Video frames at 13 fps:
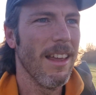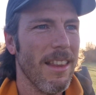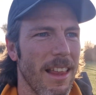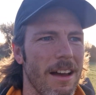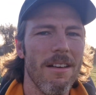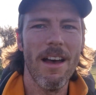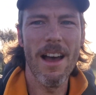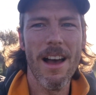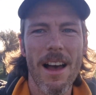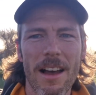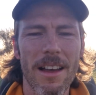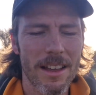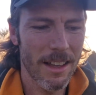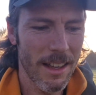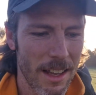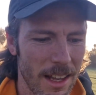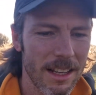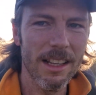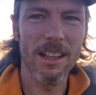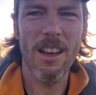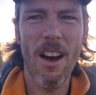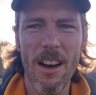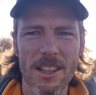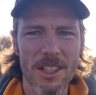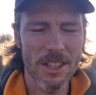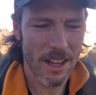That little
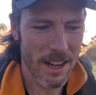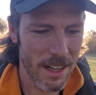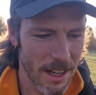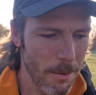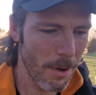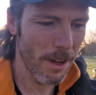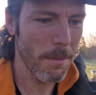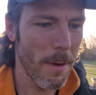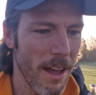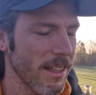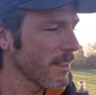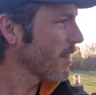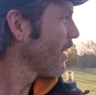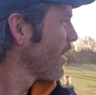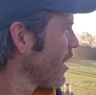cottage there that I walked past,